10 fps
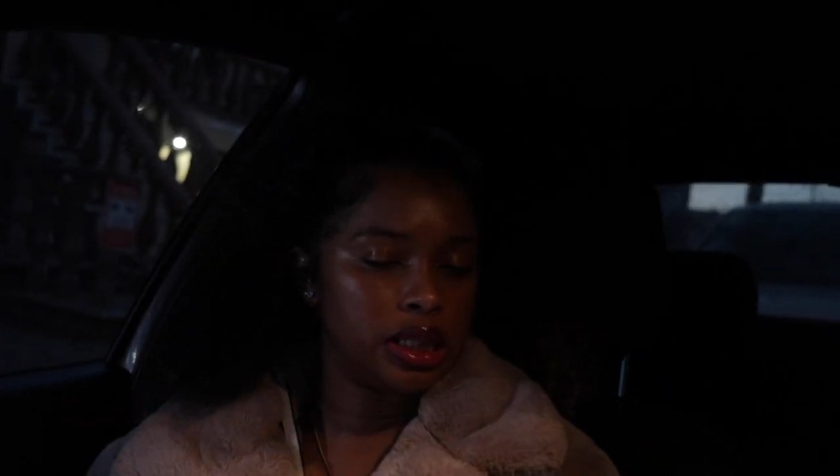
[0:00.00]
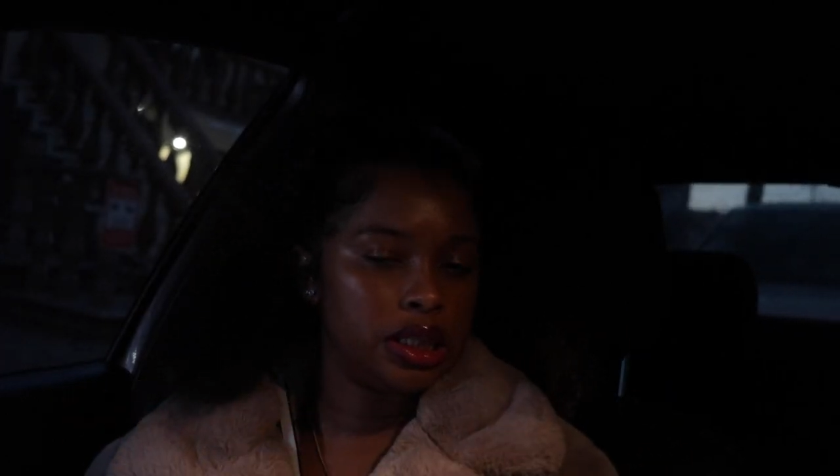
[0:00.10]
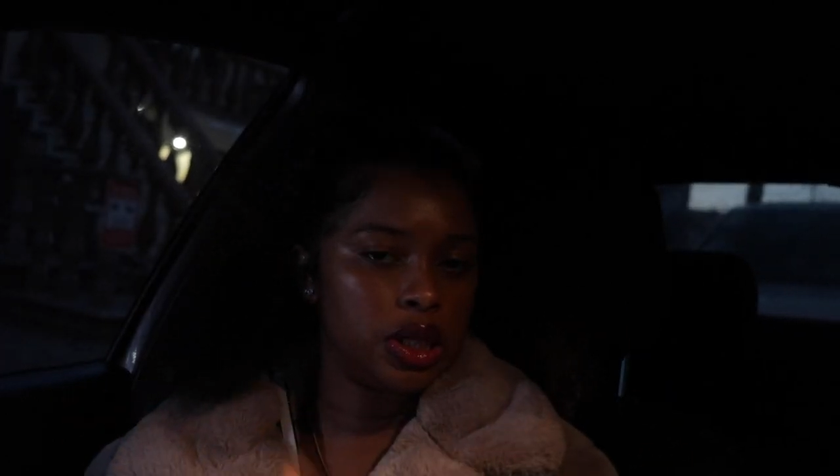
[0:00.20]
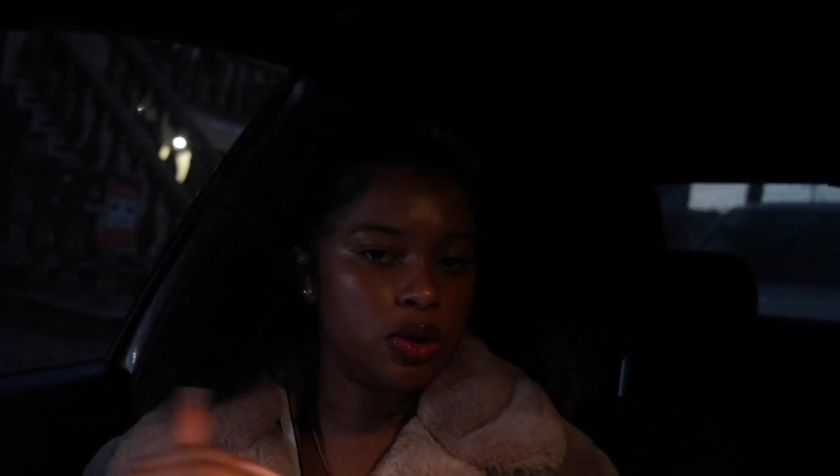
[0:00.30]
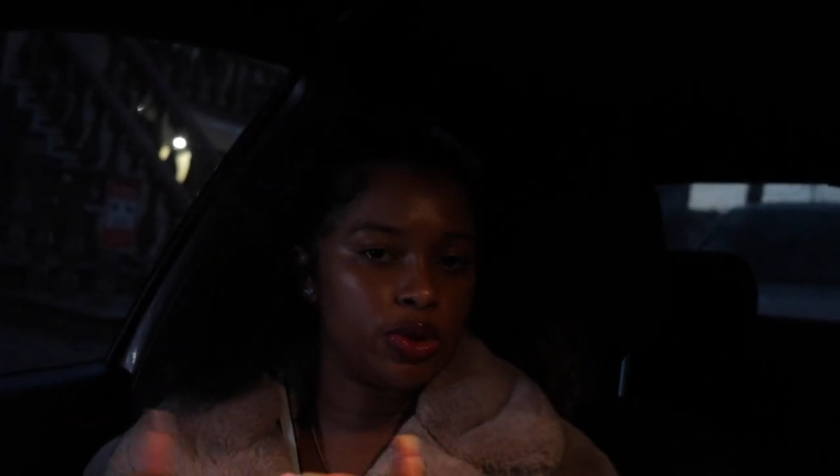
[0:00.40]

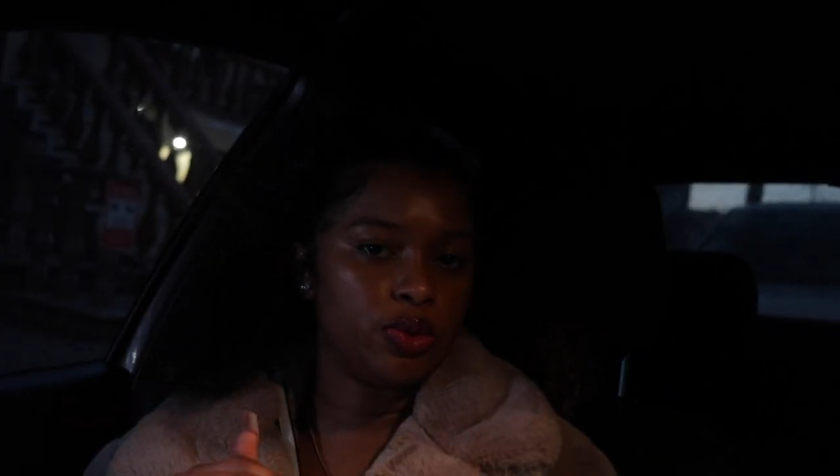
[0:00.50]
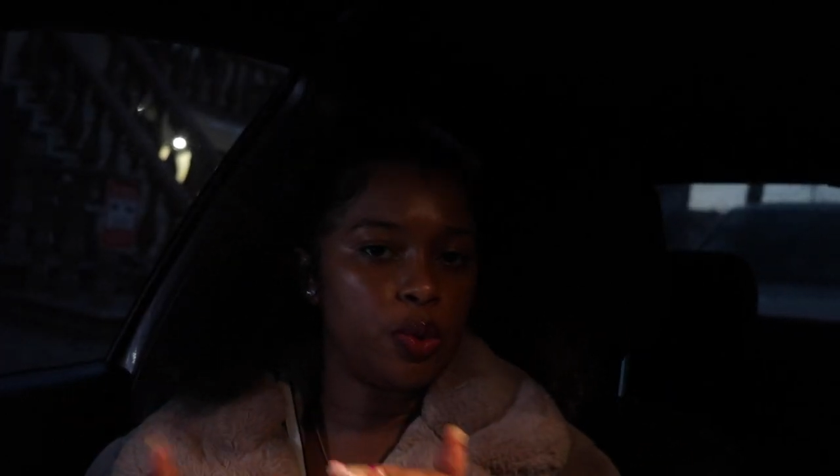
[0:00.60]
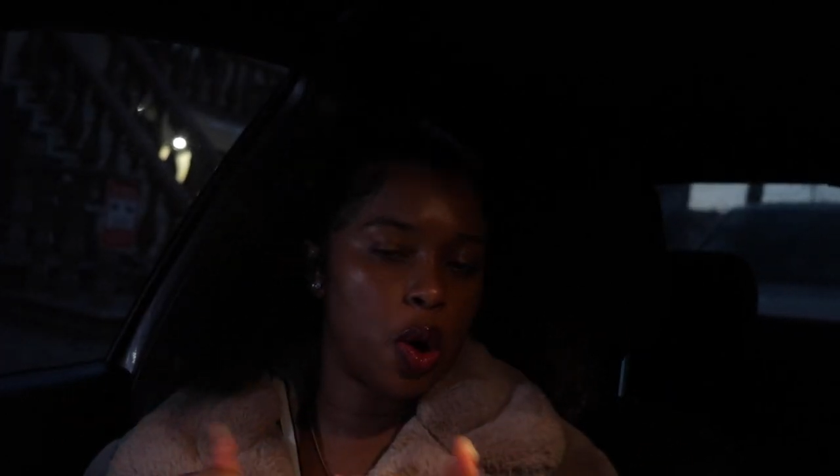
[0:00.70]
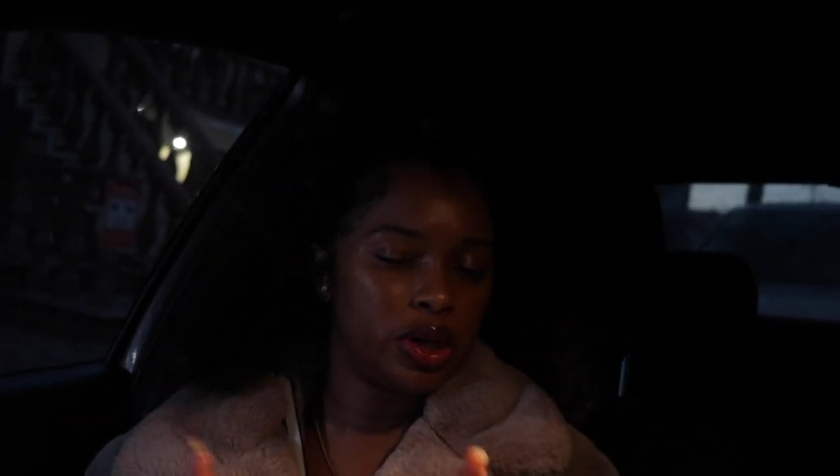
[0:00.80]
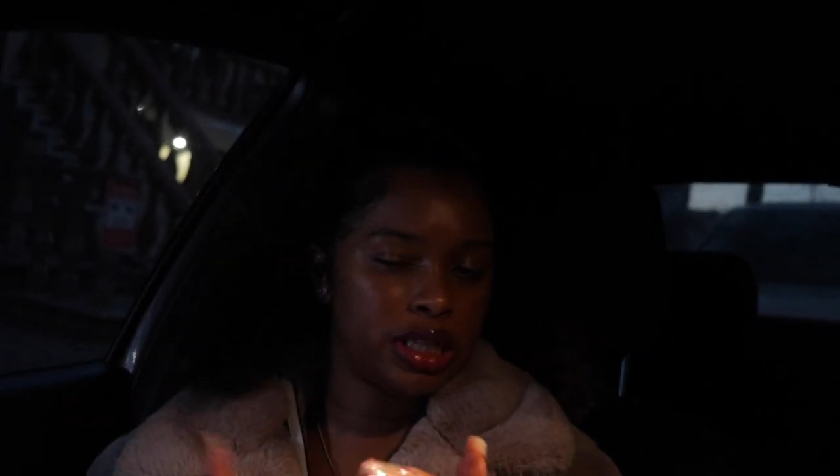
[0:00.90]
you know, too
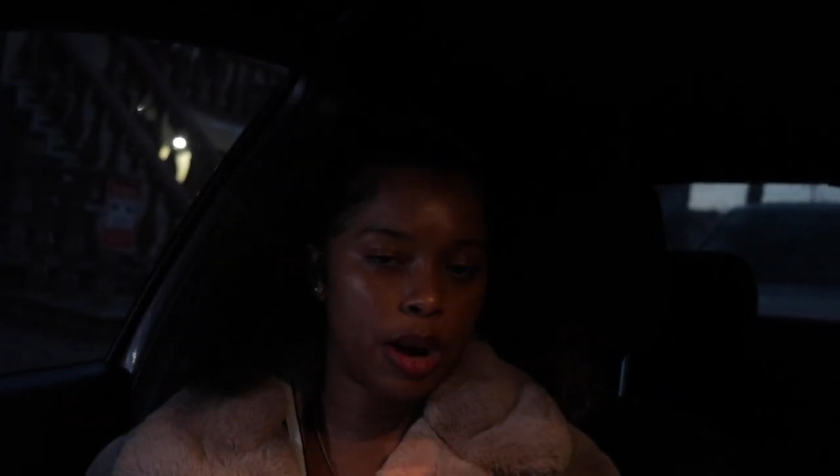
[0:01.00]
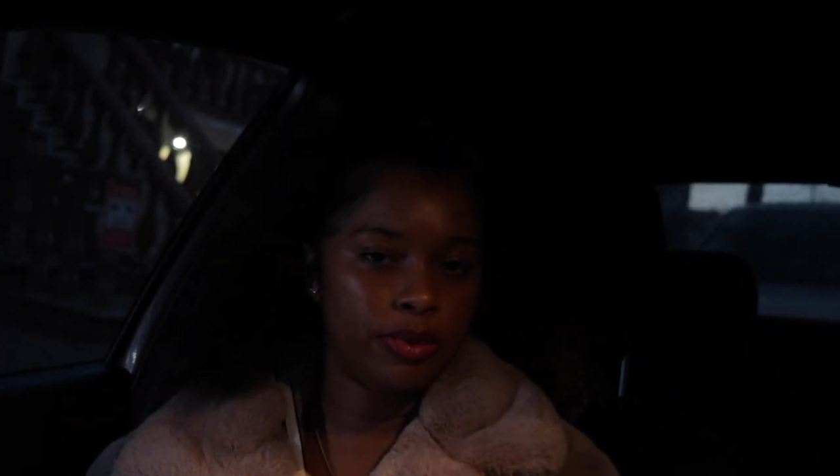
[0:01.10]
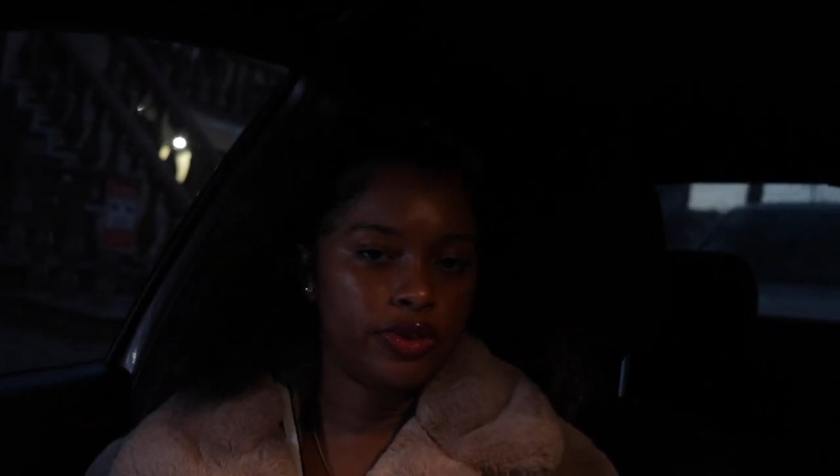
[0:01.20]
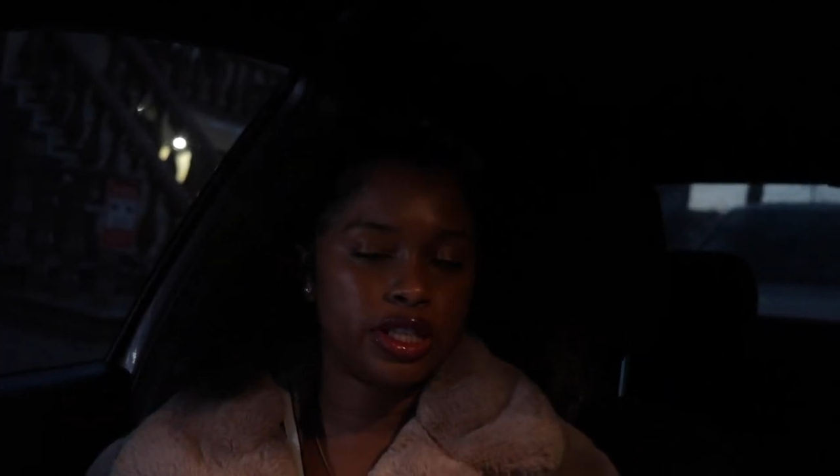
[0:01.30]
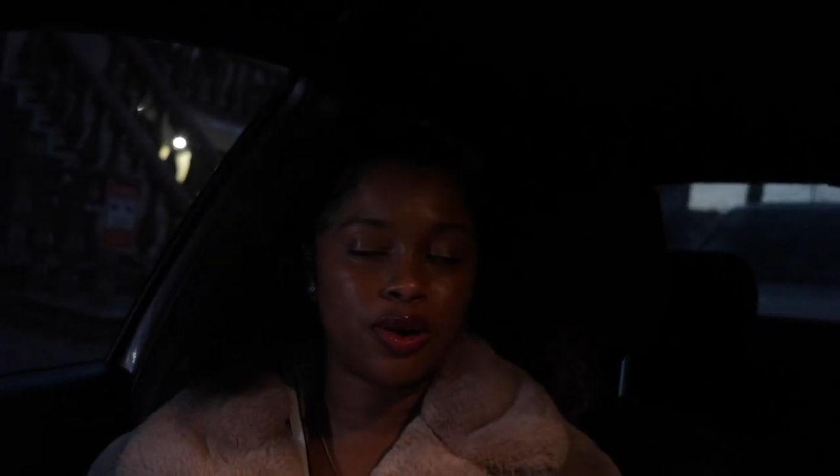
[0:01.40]
on top of it.